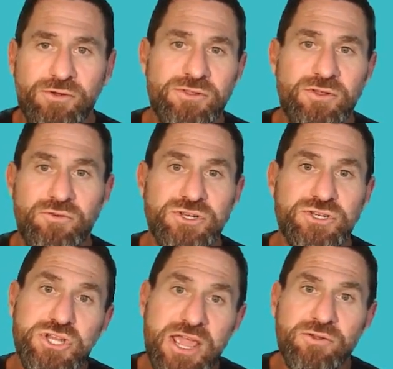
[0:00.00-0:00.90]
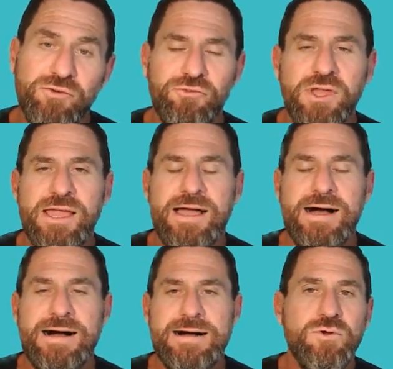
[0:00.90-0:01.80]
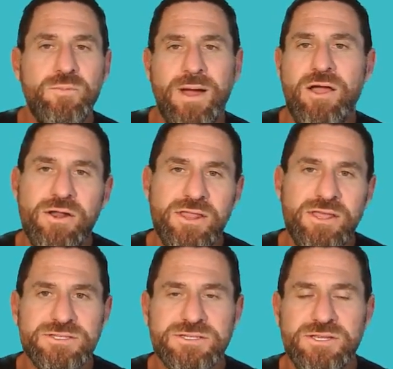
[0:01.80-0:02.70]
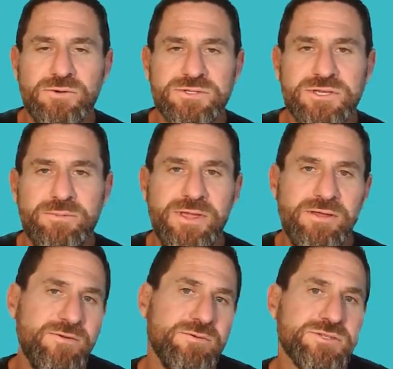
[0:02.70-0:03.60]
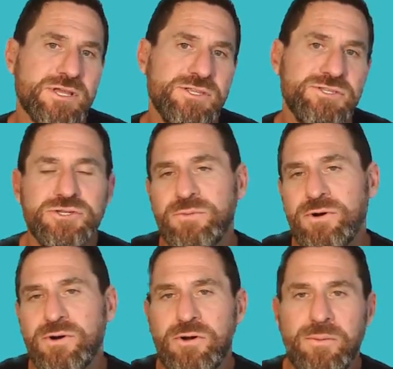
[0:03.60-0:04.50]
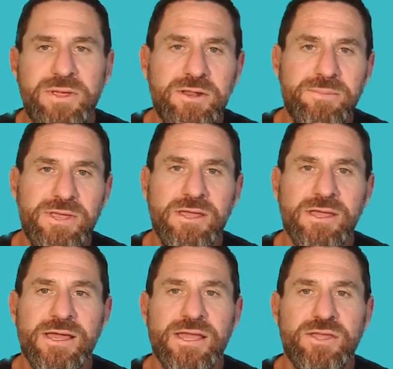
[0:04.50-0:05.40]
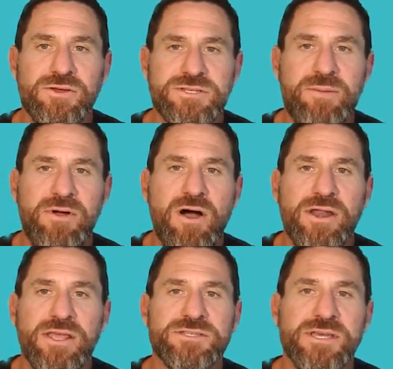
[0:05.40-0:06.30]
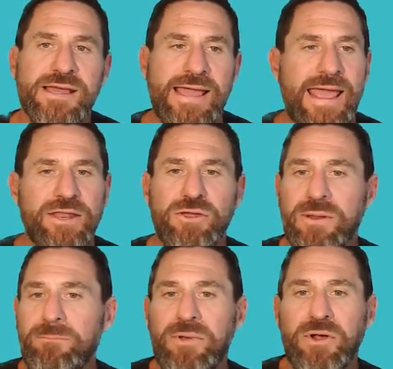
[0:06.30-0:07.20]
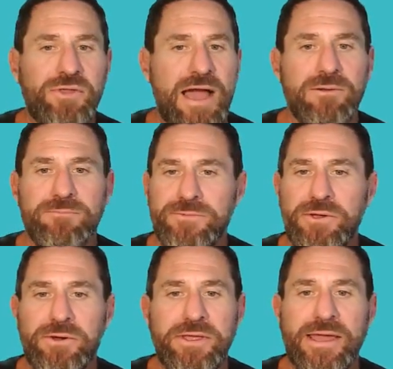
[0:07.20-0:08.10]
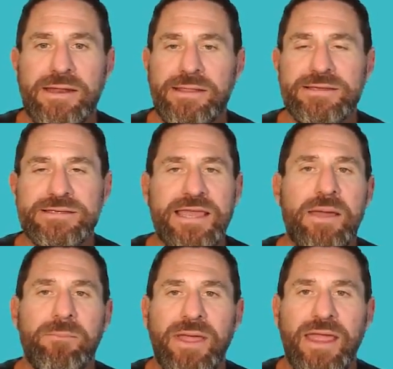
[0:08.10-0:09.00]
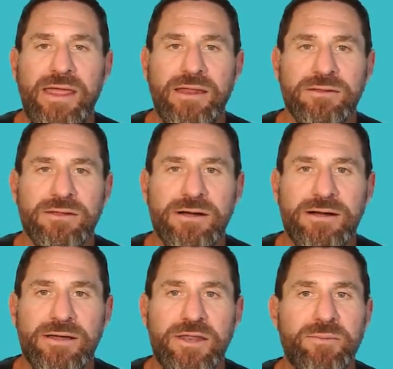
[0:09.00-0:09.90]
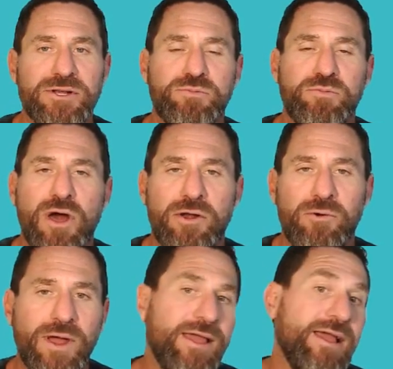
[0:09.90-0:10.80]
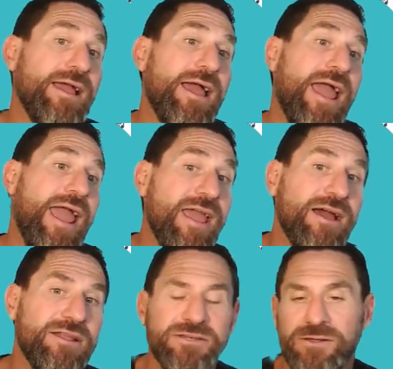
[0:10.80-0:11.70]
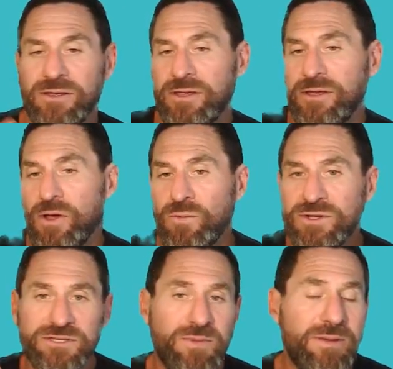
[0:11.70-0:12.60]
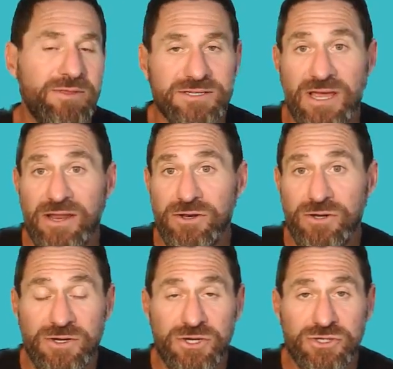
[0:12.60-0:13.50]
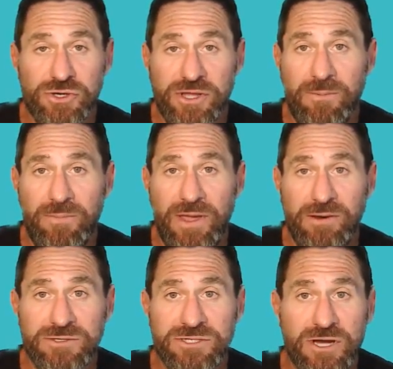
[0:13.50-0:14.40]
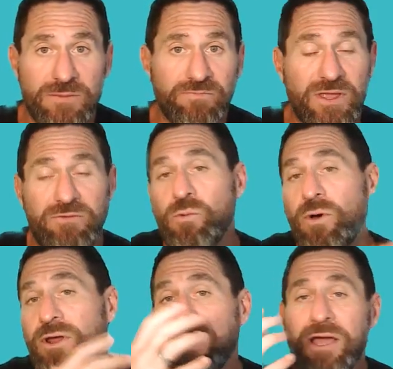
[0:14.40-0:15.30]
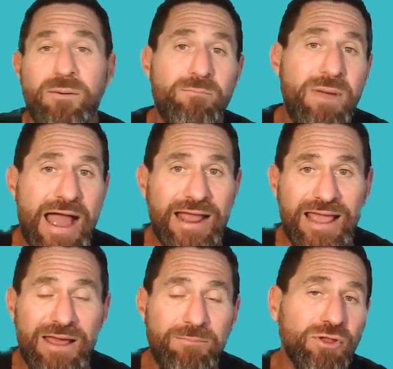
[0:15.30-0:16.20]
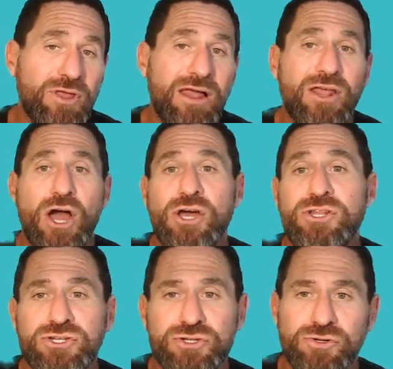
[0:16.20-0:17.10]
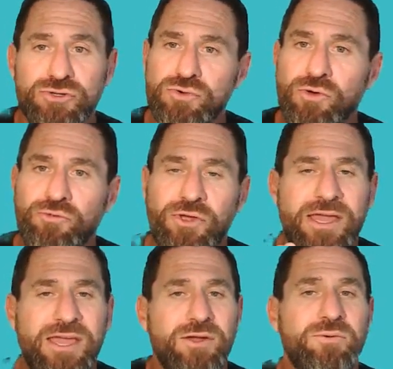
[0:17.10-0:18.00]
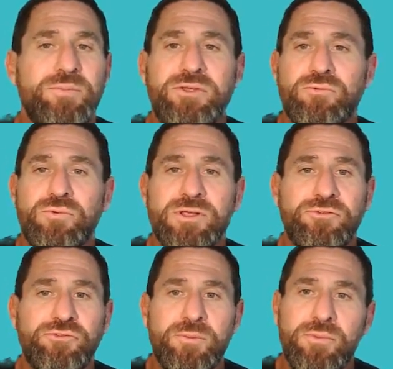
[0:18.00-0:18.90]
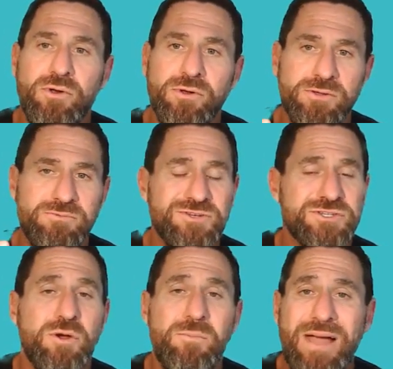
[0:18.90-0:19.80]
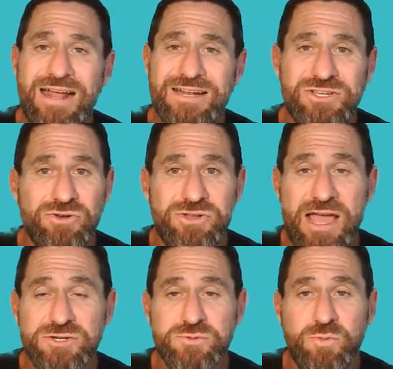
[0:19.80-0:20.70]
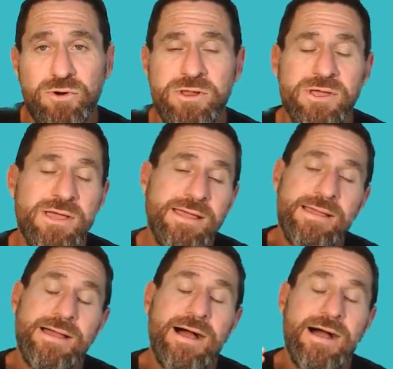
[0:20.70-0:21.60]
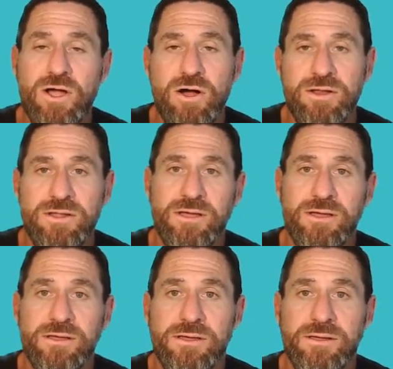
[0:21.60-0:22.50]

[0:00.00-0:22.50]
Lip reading: the different channels, who my audience was going to be, if it was a consumer or a B2B type of audience. And you can build out again this campaign in a much broader way. And once maybe this initial campaign was done, if you wanted to come back and build out additional tools, it would be real simple. You just go back to your dashboard, click on